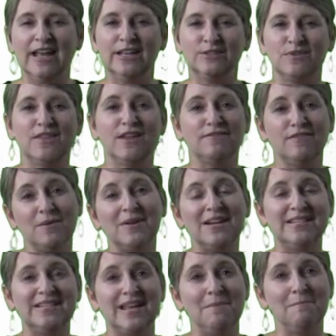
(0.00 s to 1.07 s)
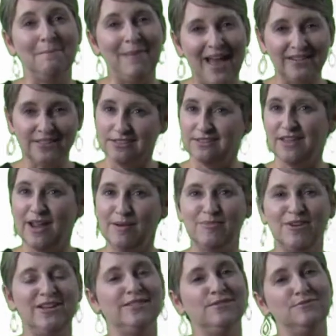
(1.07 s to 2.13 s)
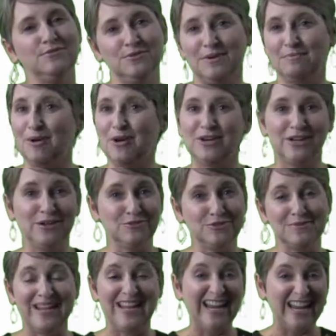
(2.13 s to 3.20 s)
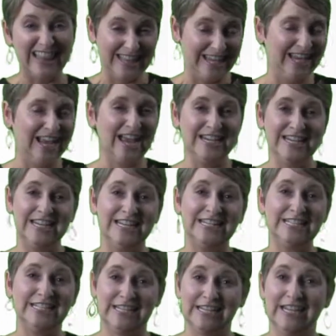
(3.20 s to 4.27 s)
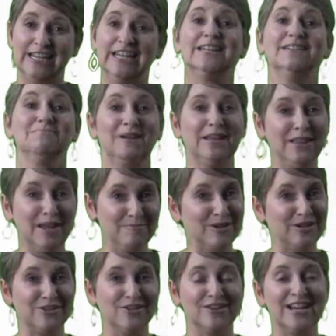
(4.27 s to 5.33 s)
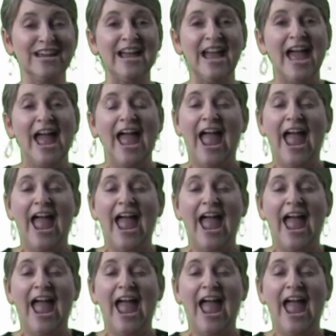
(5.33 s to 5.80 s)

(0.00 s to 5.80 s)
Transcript: And so I thought if I wanted to get back to libraries, either doing marketing or doing anything, I needed to get my library degree.